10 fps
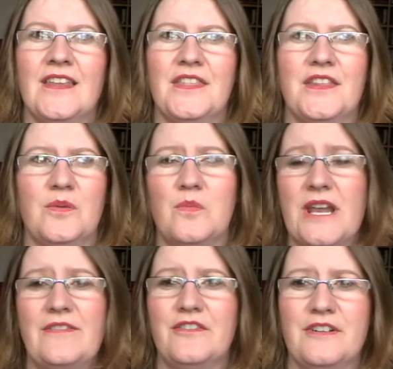that
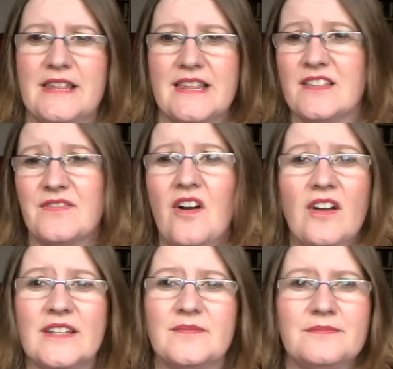whatever it is
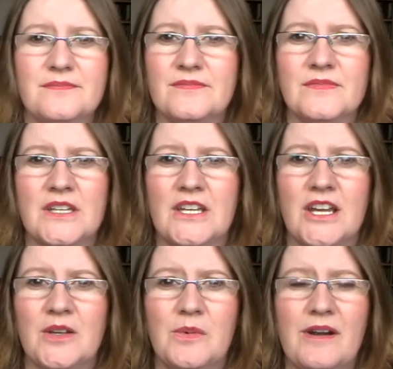fine. You
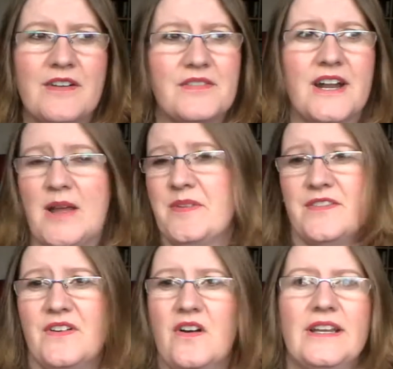know, wherever I am is
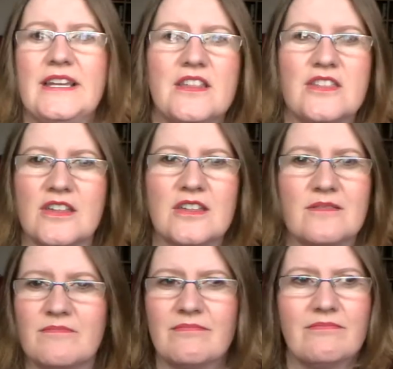fine. It's just
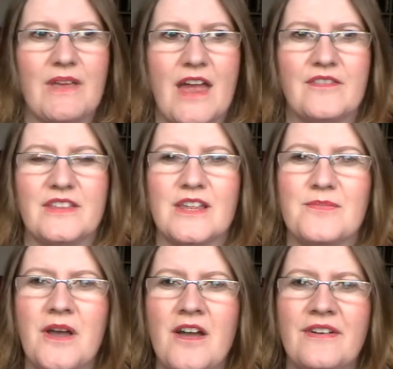everything's
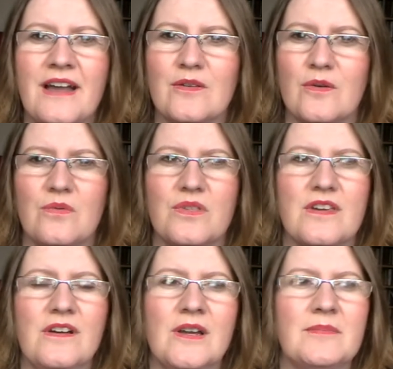perfect all the
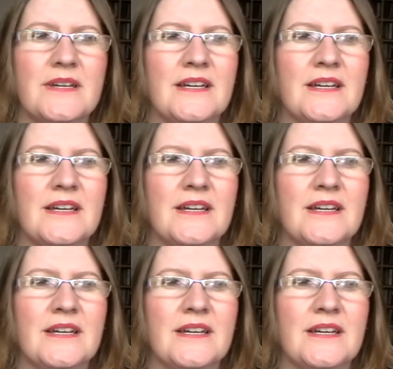time.